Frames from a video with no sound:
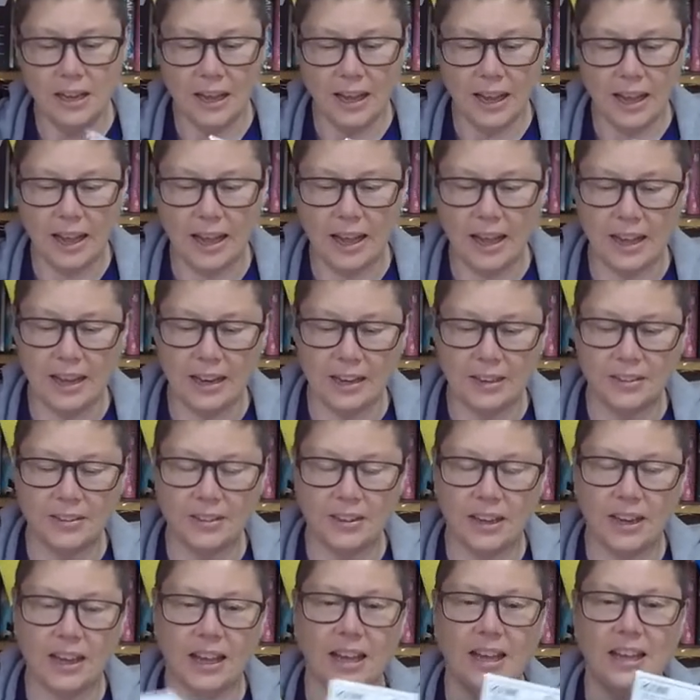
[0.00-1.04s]
and
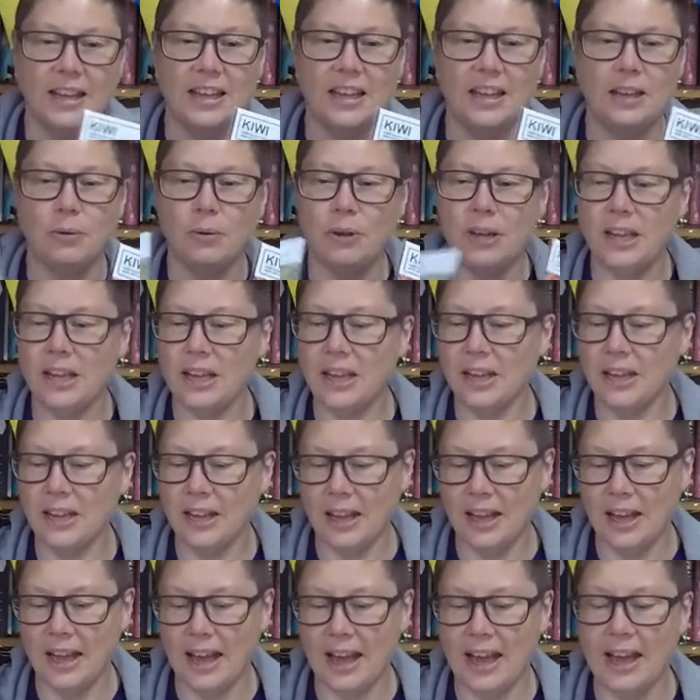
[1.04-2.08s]
a kiwi
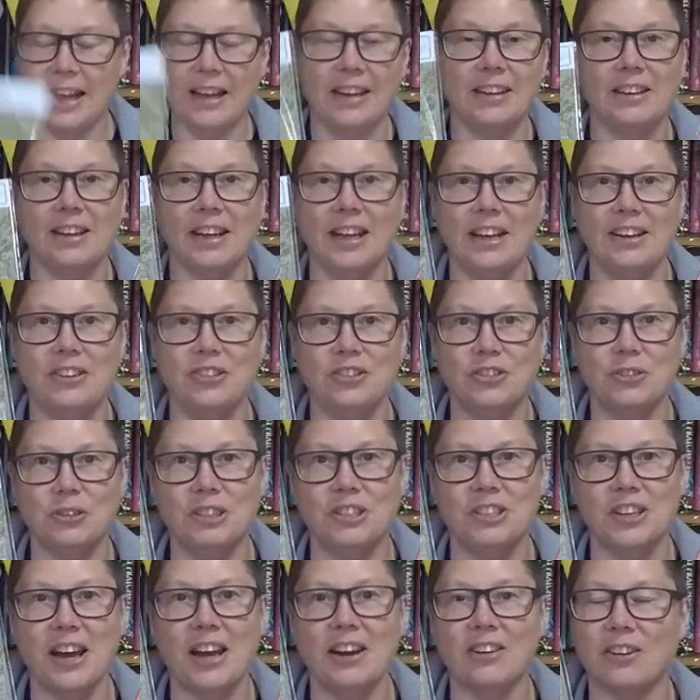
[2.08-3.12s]
and a
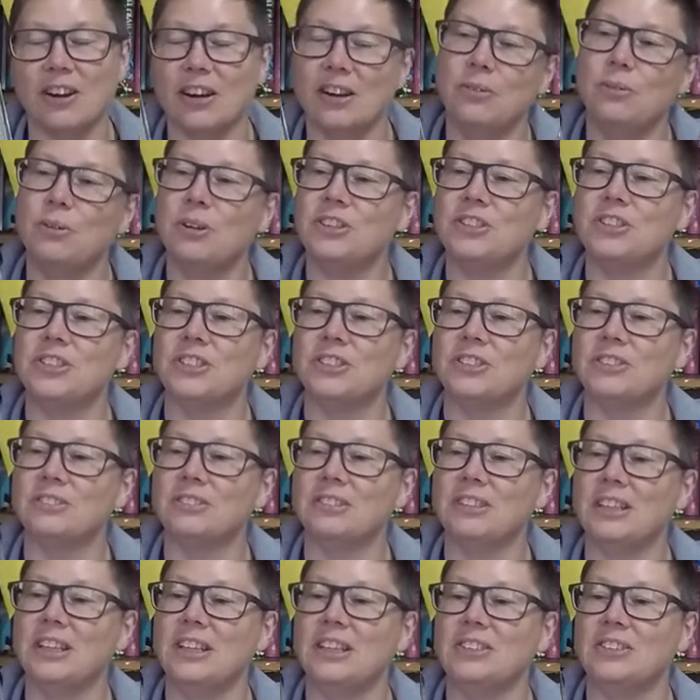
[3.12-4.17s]
tuatara, which
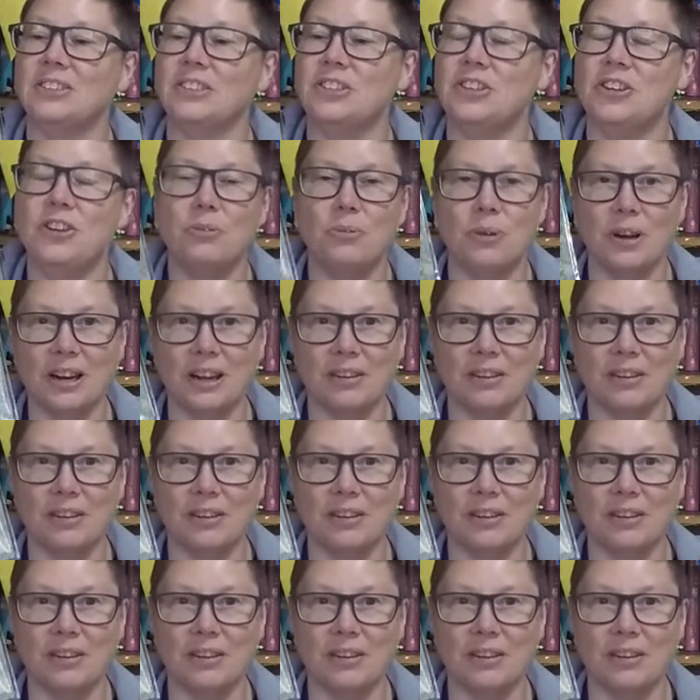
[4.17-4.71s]
is a new one.